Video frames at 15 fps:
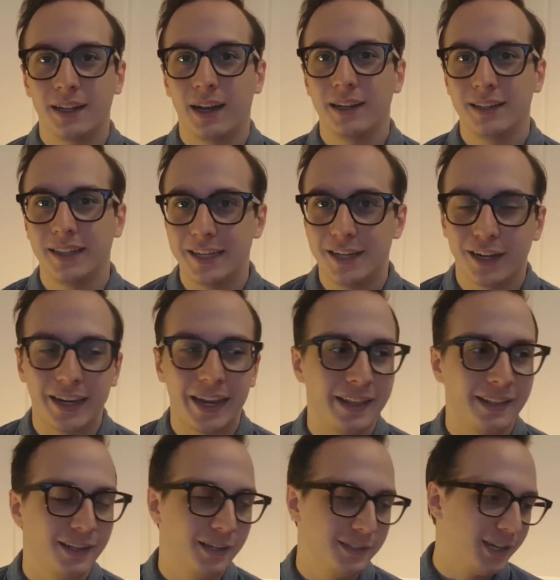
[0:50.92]
ugly
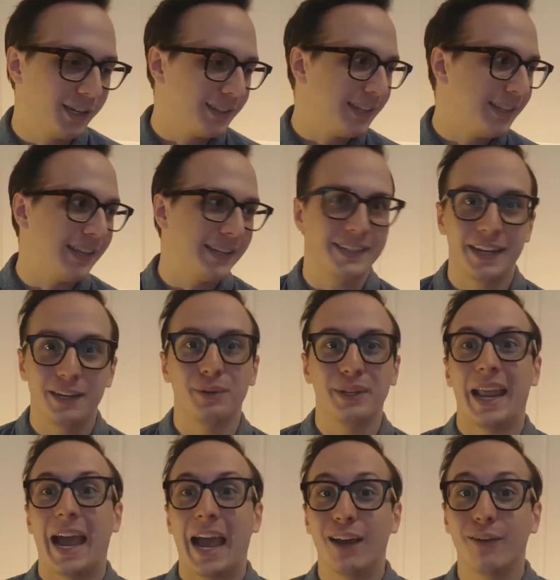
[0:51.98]
duckling that didn't
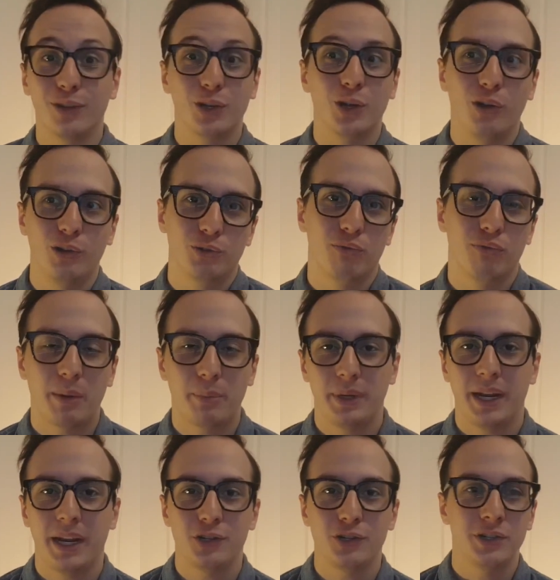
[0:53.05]
really have the cultural
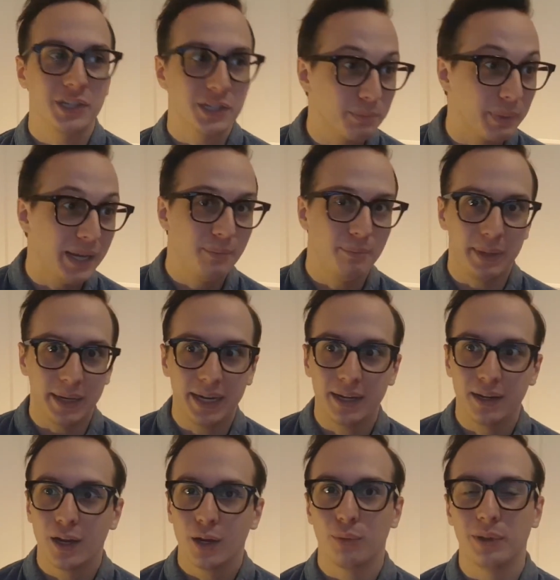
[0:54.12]
reputation despite
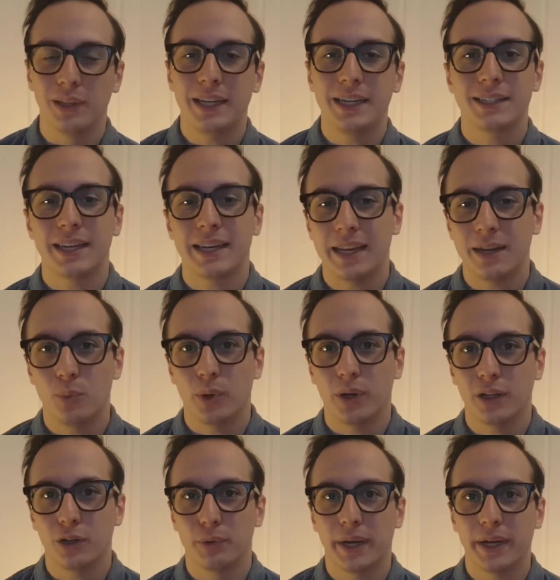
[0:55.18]
being released in one
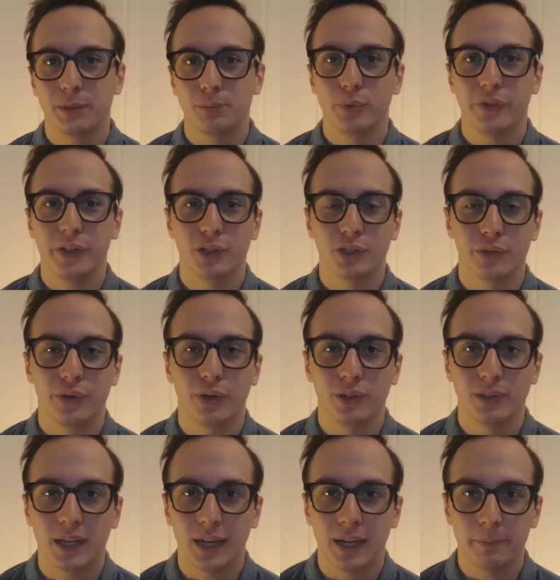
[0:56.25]
of the greatest movie years of
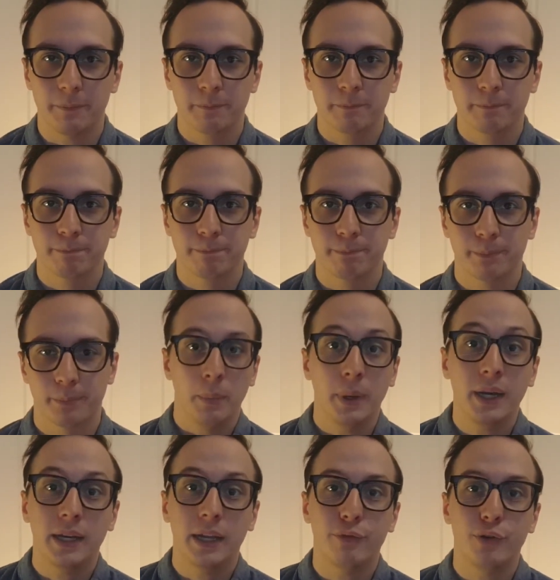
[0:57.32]
all time.
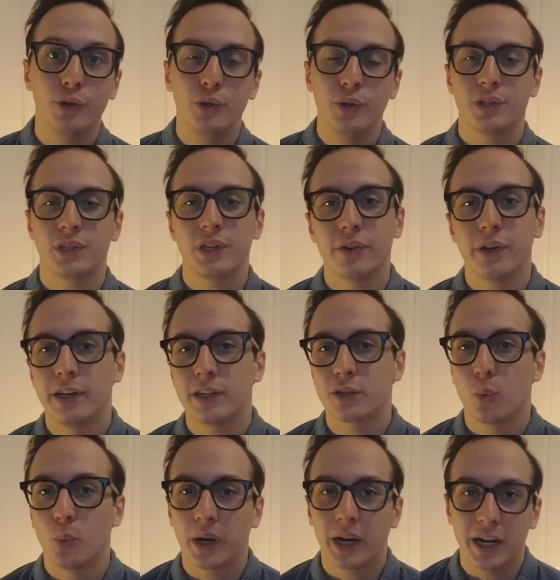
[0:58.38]
But if you're new to the
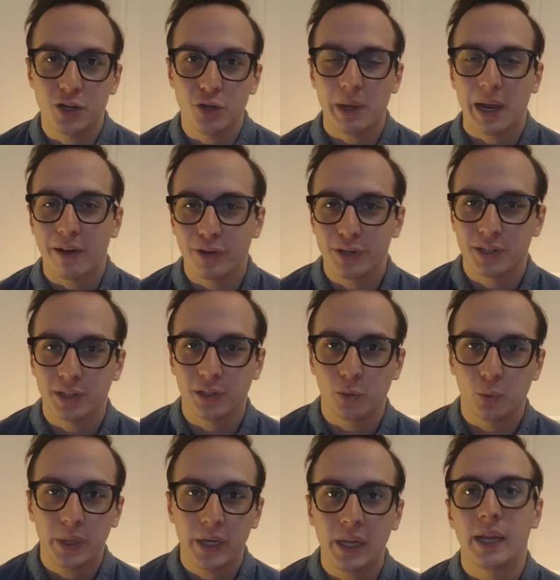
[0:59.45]
series, what I do every
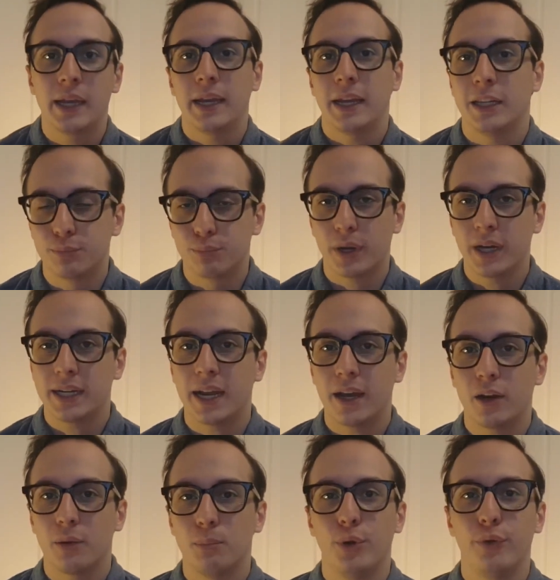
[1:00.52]
single week is break
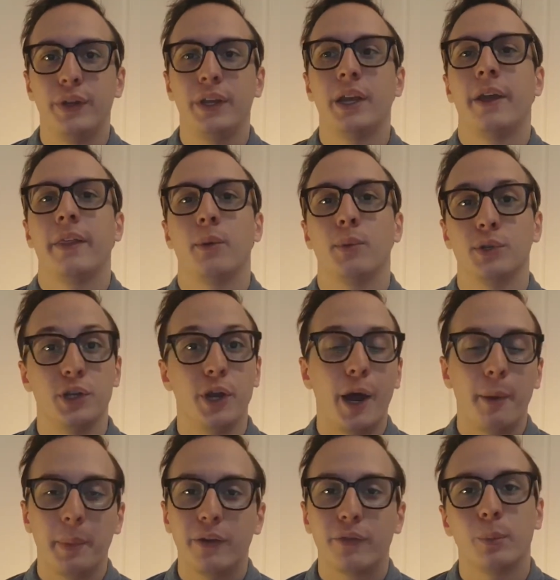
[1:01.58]
down a movie that was
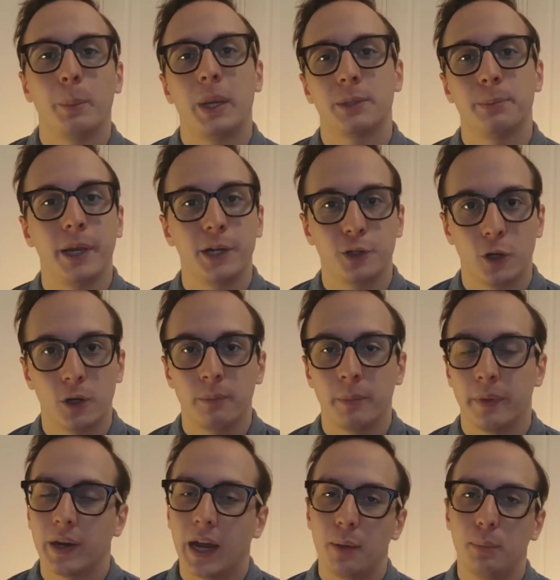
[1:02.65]
nominated for Best Picture
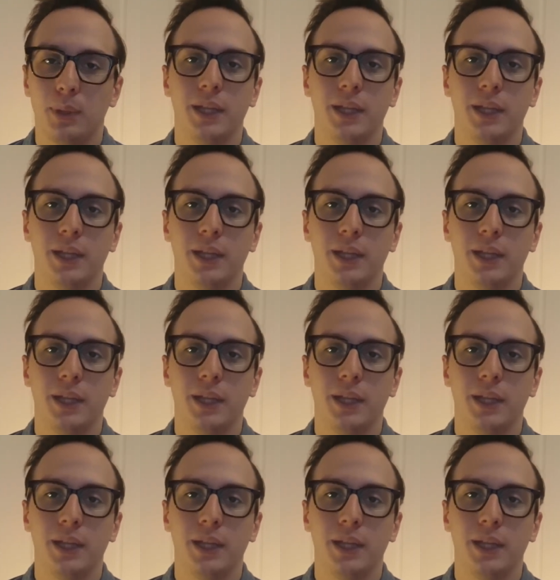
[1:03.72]
that I